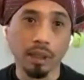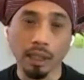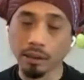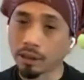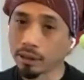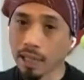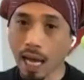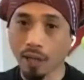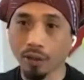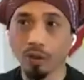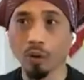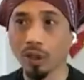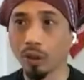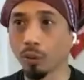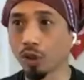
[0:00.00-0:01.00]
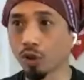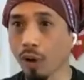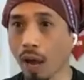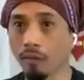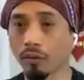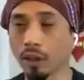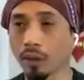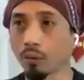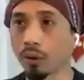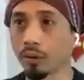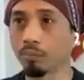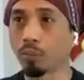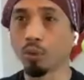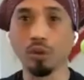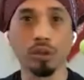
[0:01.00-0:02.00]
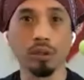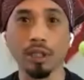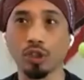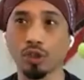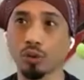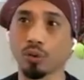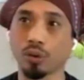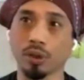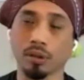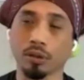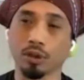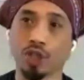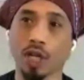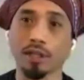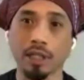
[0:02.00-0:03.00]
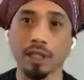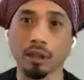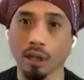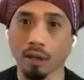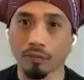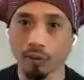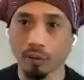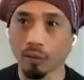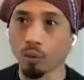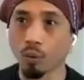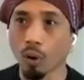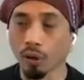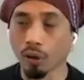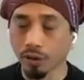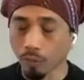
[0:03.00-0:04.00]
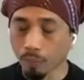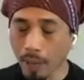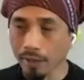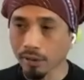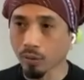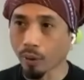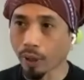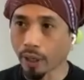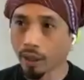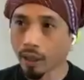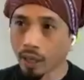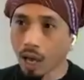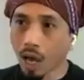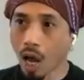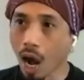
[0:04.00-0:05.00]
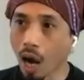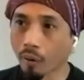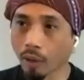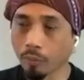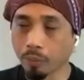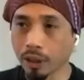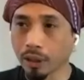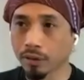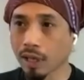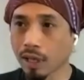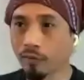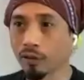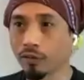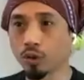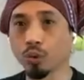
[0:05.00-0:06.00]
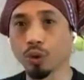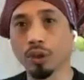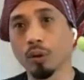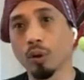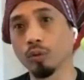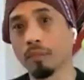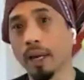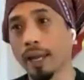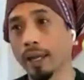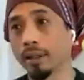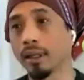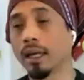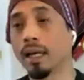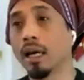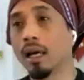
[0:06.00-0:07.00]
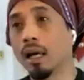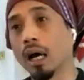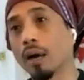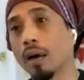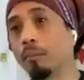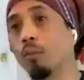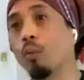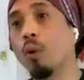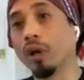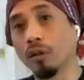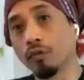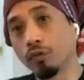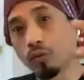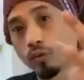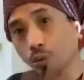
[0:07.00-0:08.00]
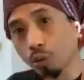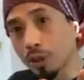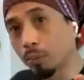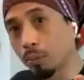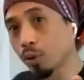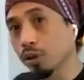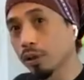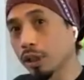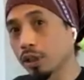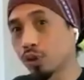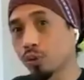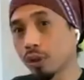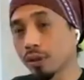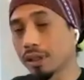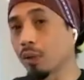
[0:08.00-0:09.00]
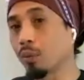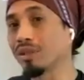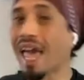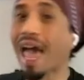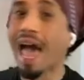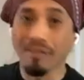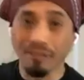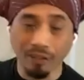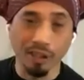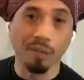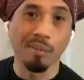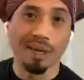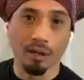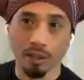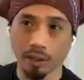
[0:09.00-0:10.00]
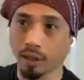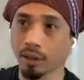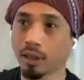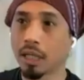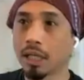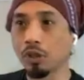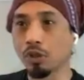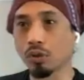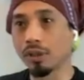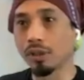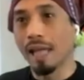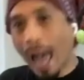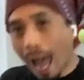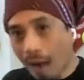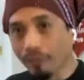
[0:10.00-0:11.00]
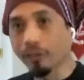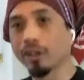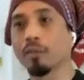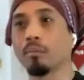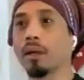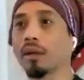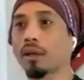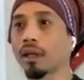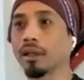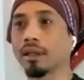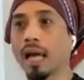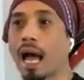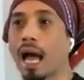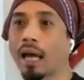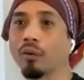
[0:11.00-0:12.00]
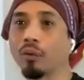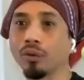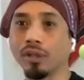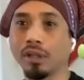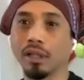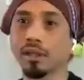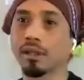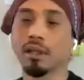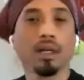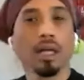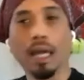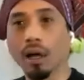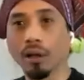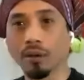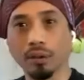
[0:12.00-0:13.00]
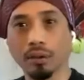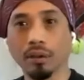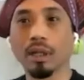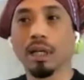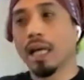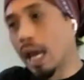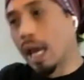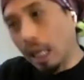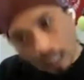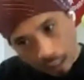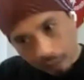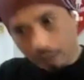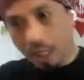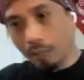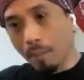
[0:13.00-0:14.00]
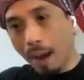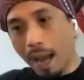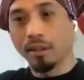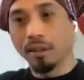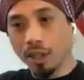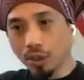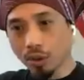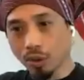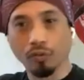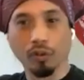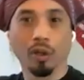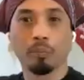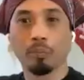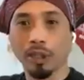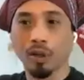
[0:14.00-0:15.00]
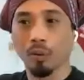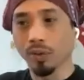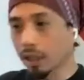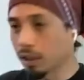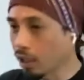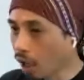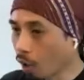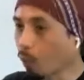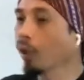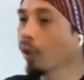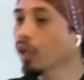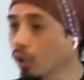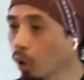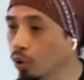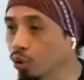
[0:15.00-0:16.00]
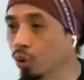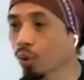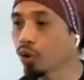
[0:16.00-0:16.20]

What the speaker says: They did not know he was traveling with Bruce Lee's student, Jesse Glover, who also passed away, RIP, a 72-year-old man. One of 3 Bruce Lee students, he was African-American. So this African-American guy who was in his elder, and then my teacher, Filipino, was like, yo, we're gonna go